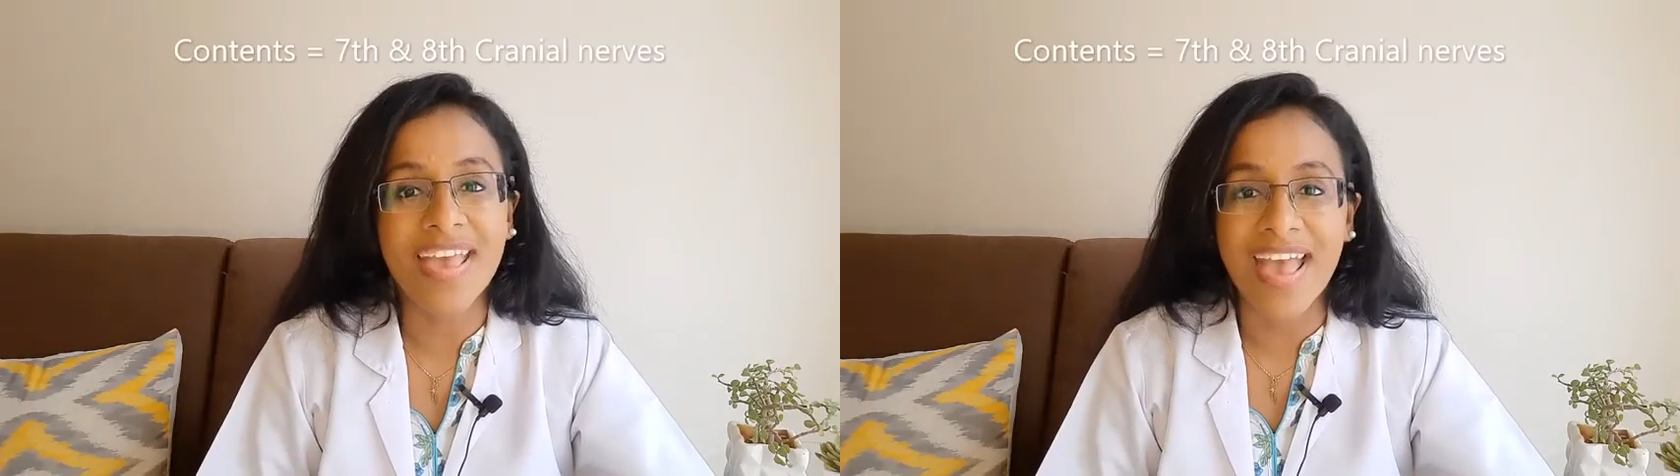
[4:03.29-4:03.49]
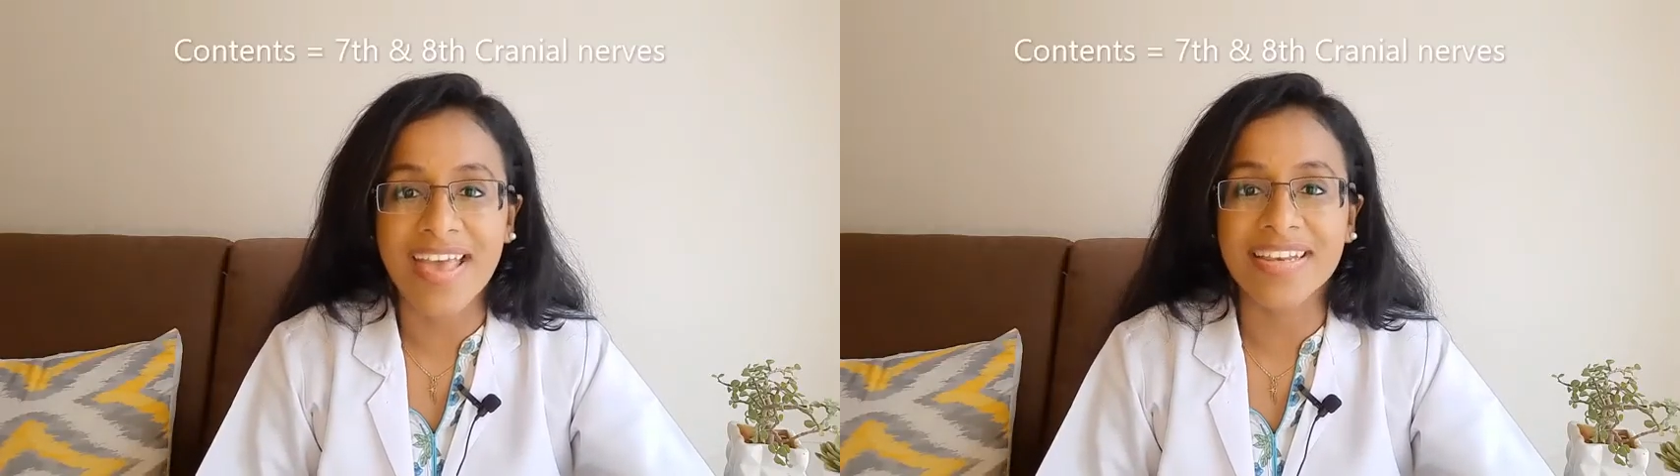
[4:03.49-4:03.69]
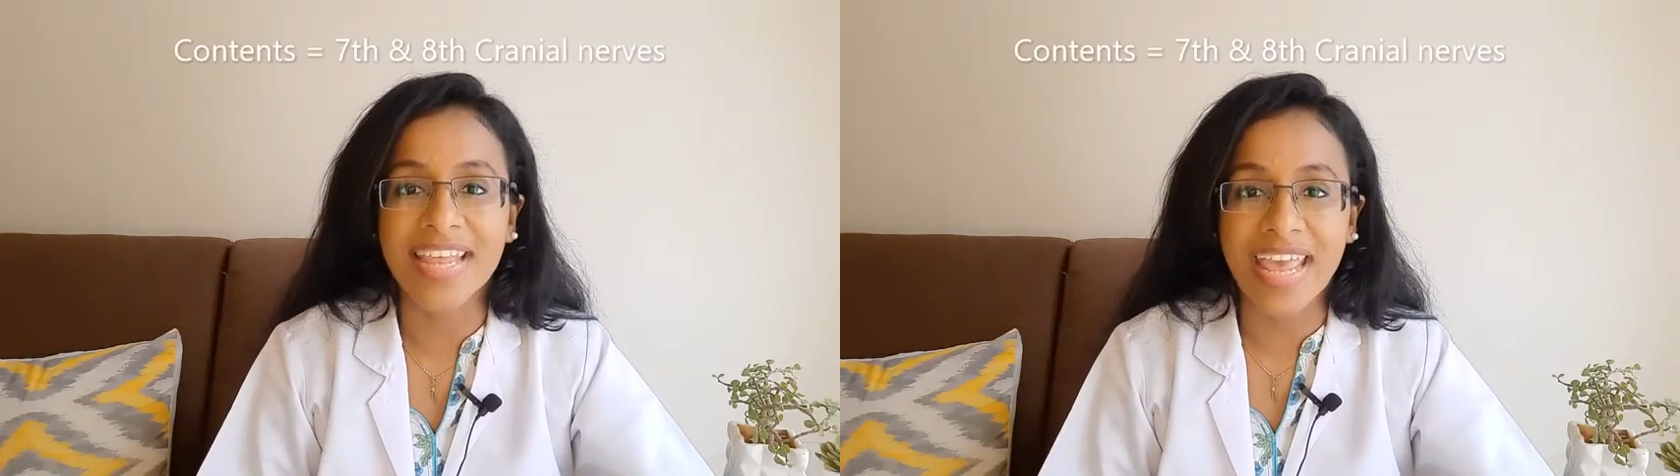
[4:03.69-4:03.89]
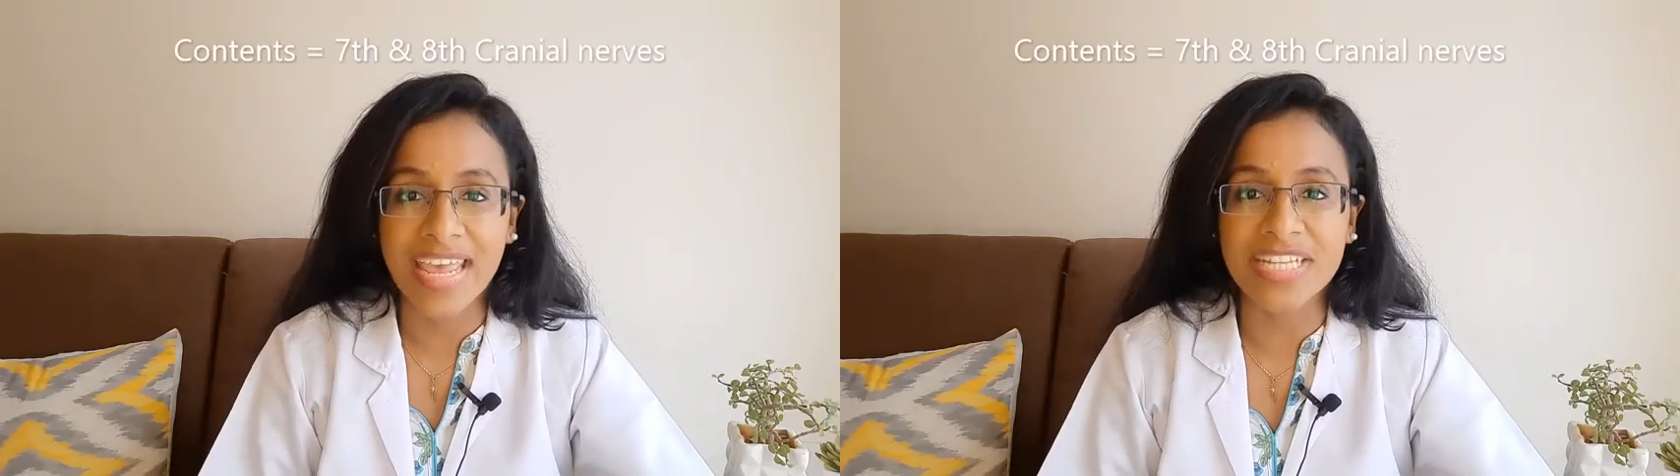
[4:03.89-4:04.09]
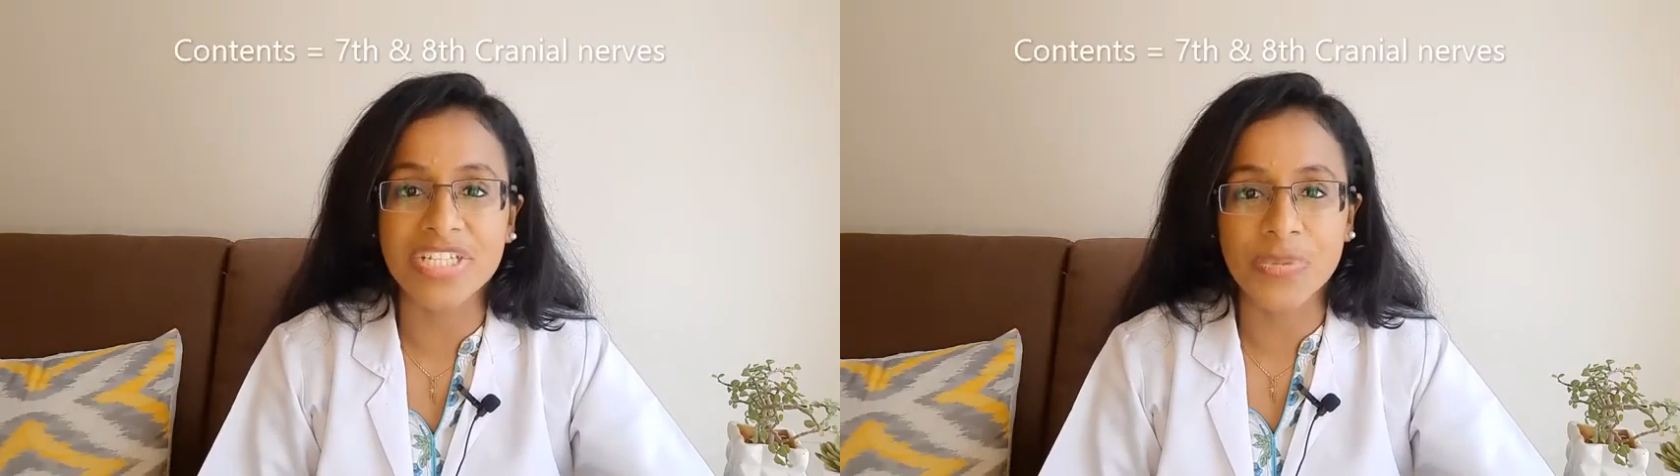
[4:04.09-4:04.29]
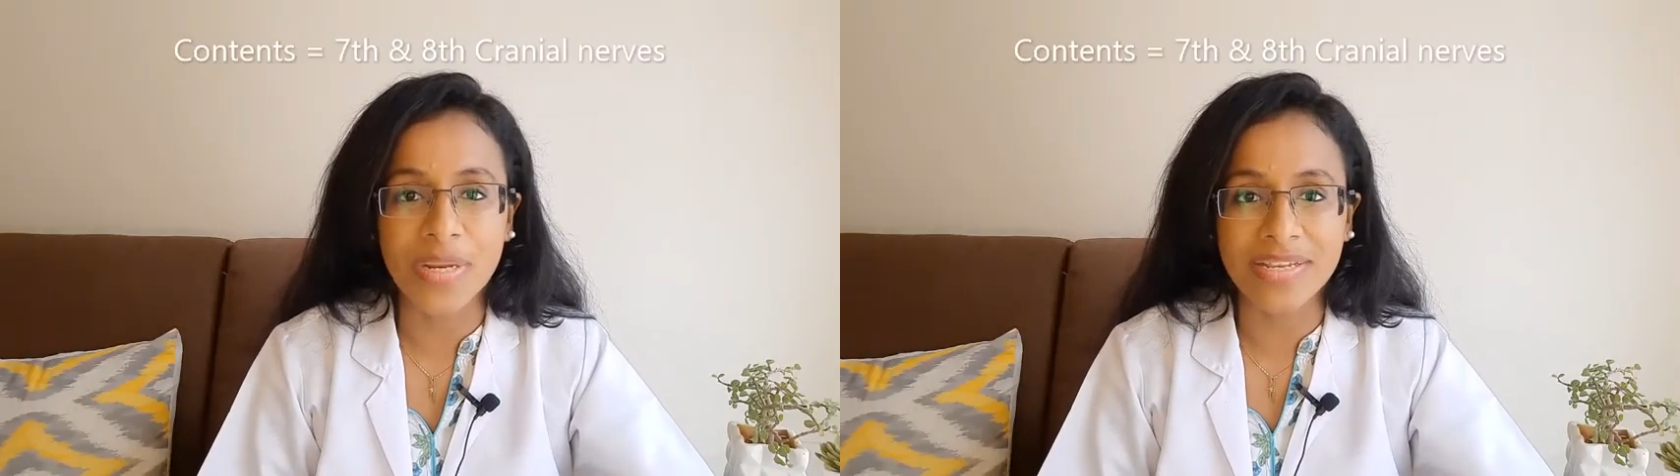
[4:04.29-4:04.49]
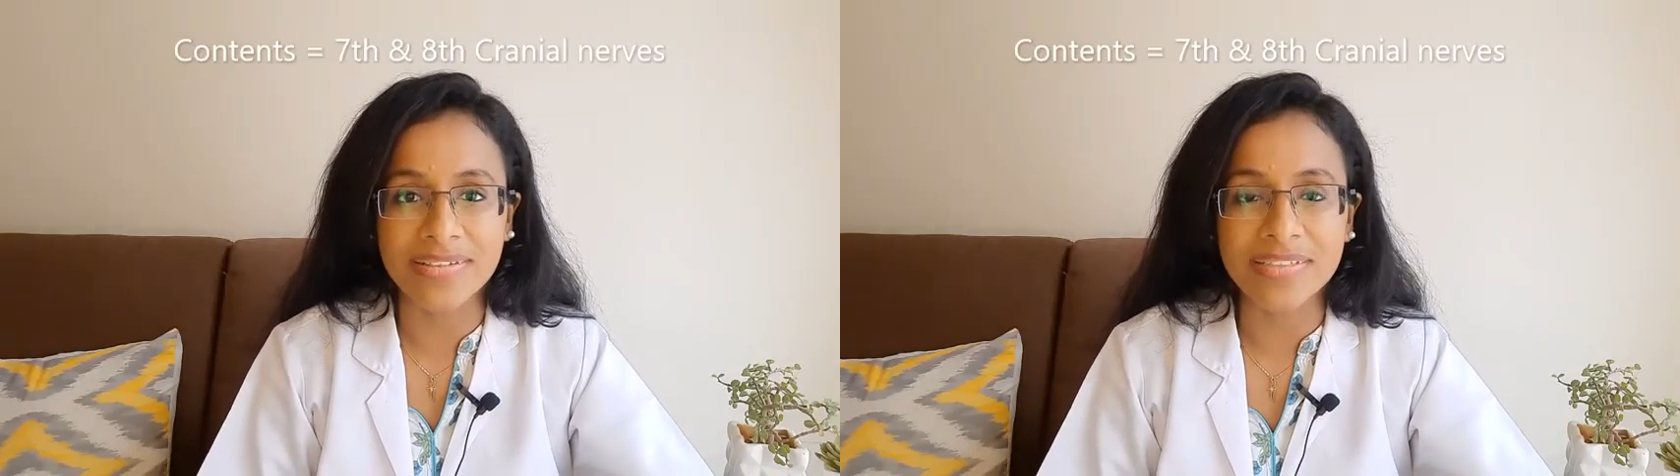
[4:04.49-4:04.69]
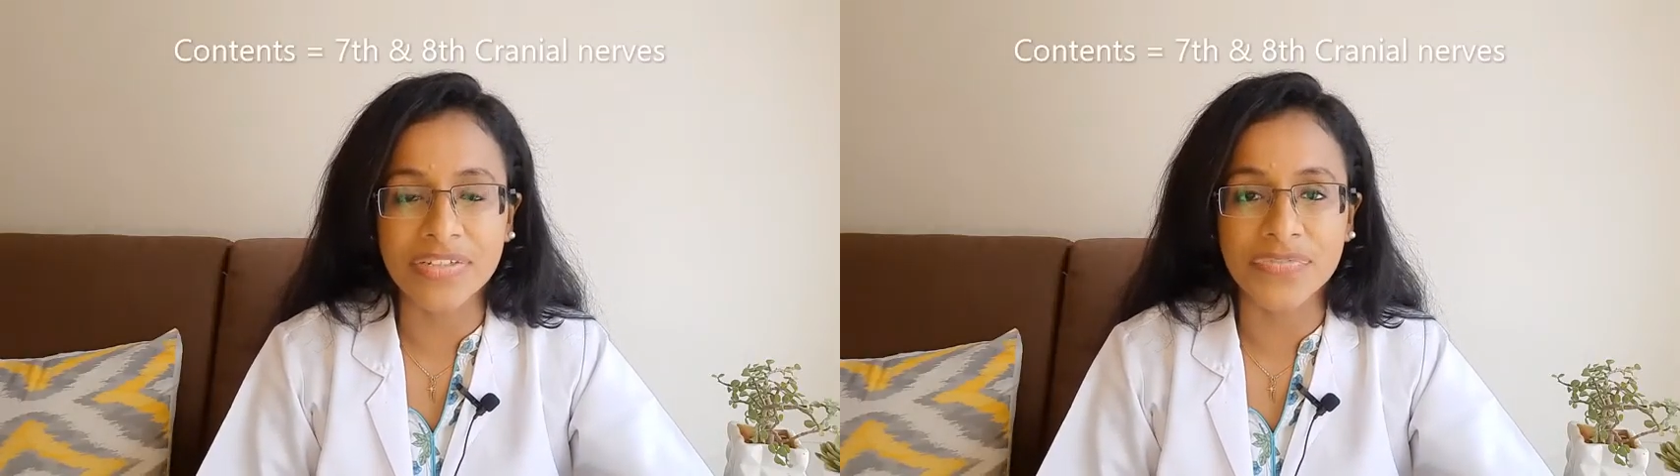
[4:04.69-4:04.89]
and 8 cranial
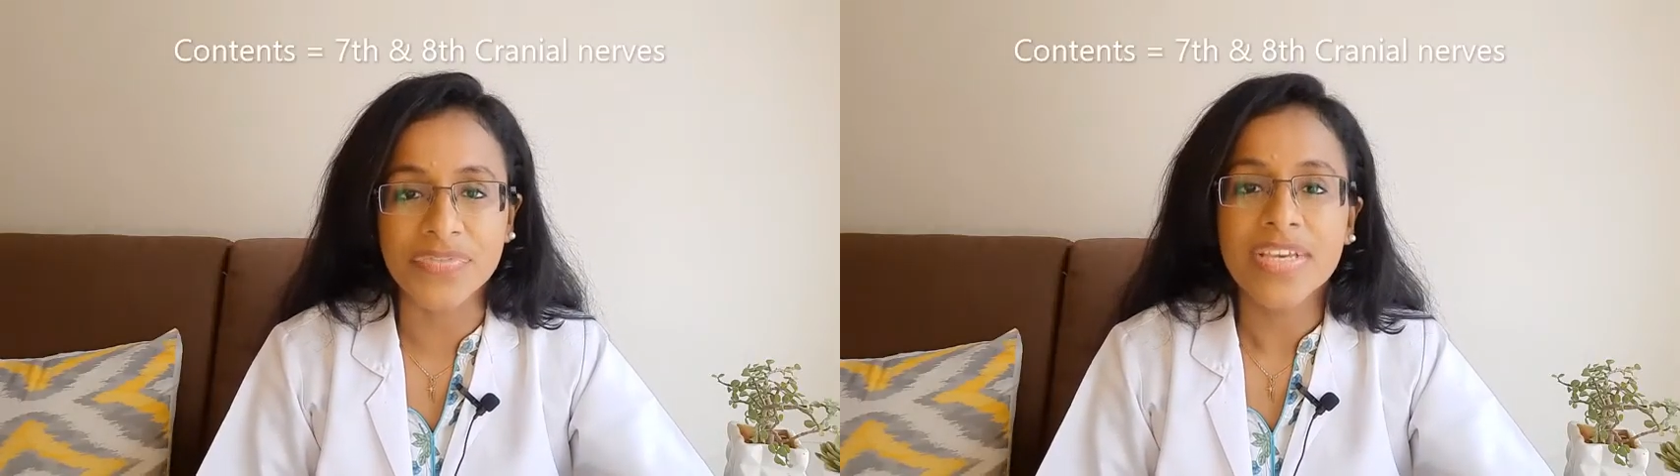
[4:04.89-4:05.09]
nerve.